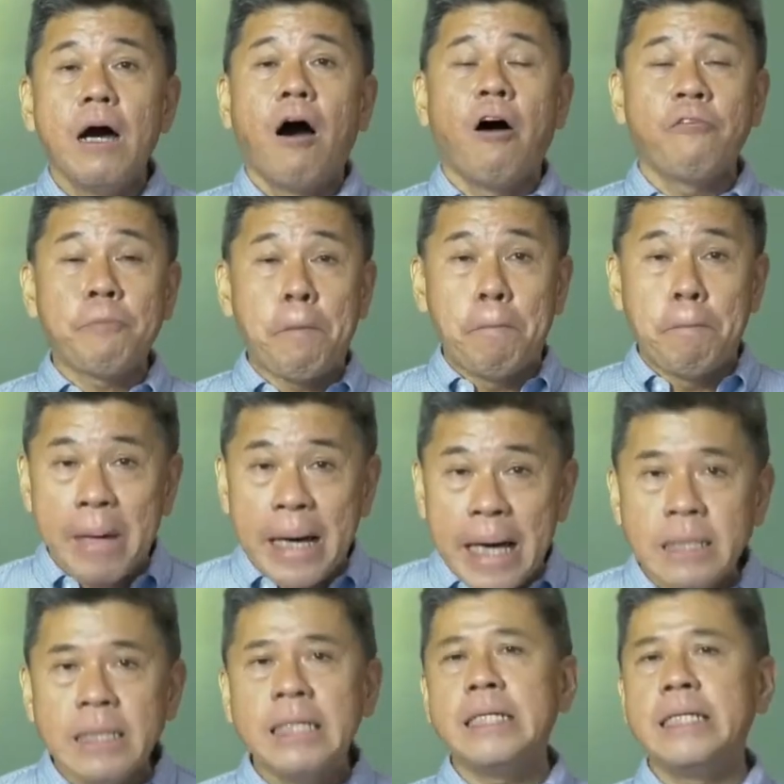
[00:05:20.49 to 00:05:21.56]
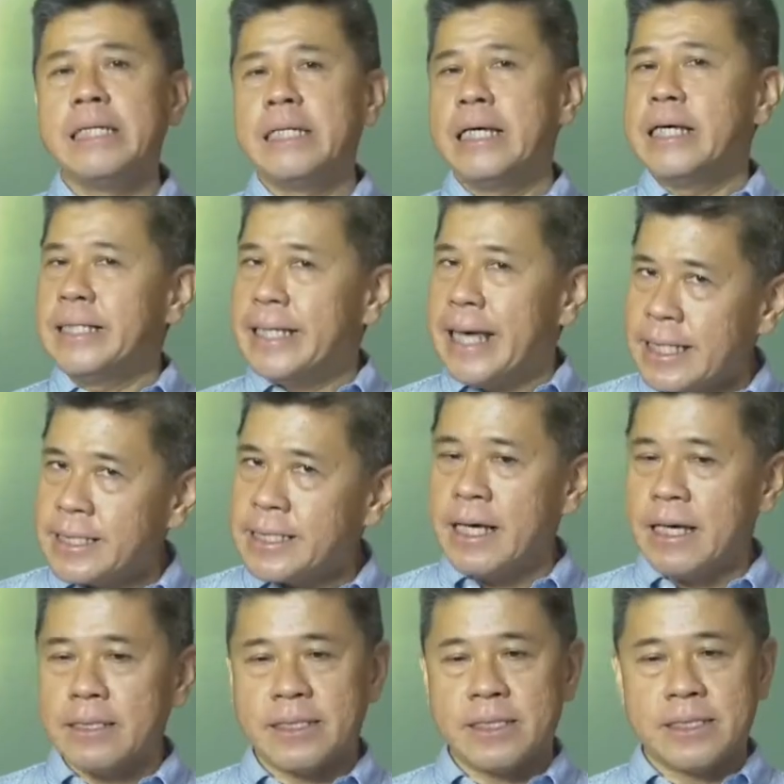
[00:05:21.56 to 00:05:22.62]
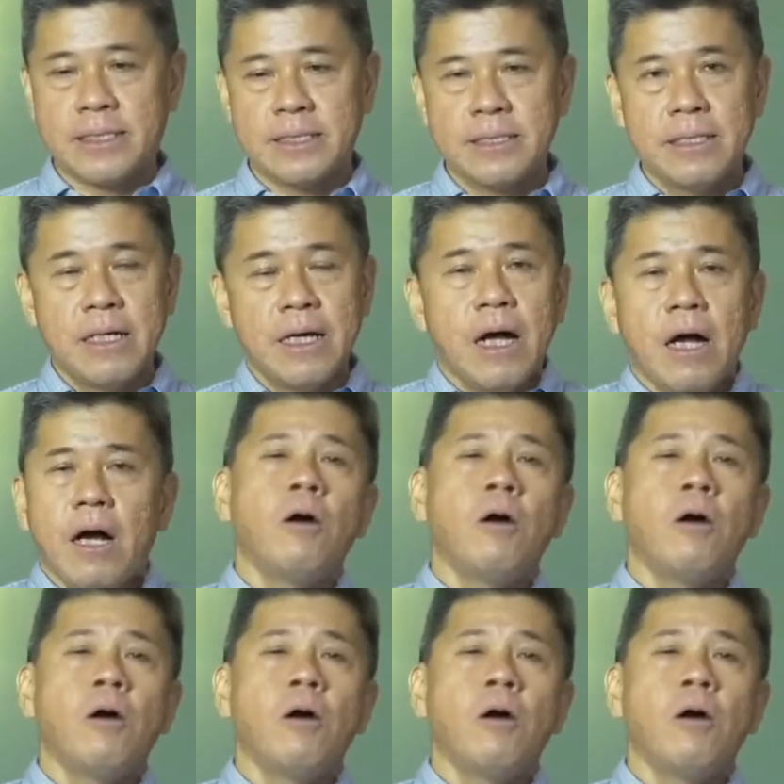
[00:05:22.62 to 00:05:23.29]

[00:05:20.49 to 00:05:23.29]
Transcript: of many yeses.